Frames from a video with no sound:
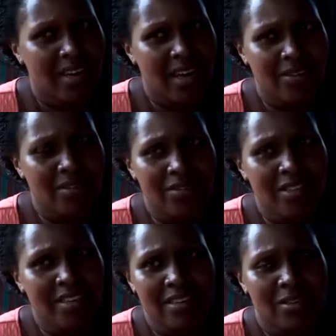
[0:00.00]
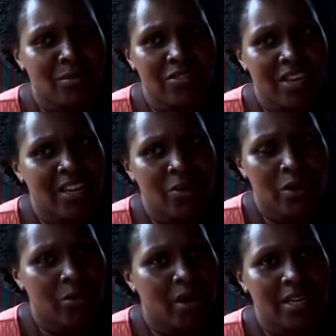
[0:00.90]
I don't think there is any
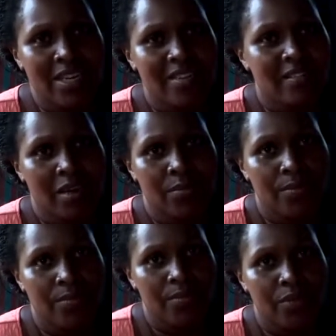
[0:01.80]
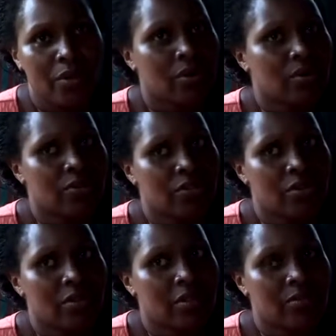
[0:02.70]
way you can escape, because
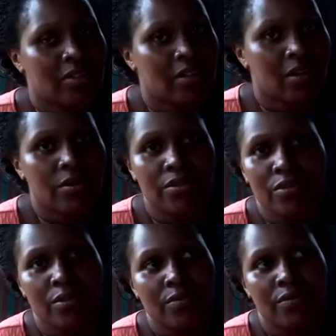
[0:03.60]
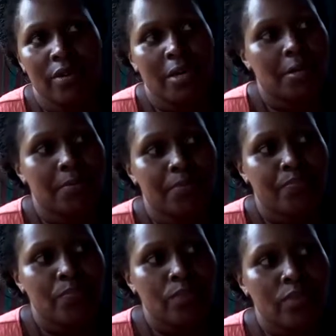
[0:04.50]
there is a lot
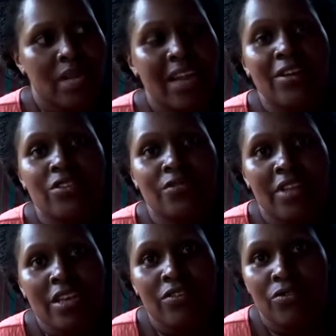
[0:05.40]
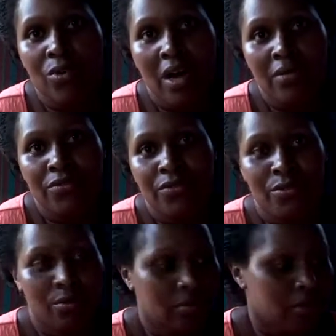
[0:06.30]
of things you
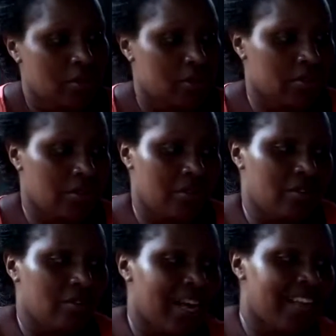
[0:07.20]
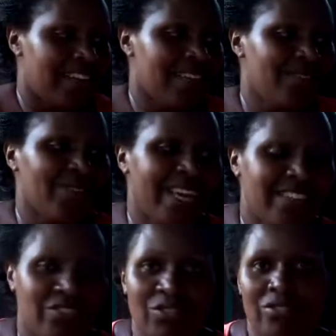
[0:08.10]
can't leave your
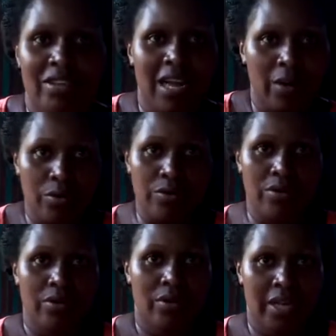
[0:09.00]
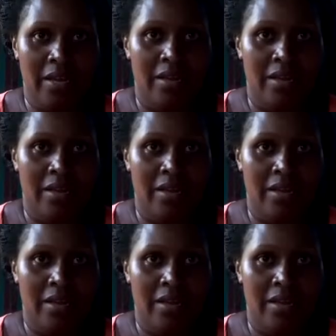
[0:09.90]
8 children alone, okay?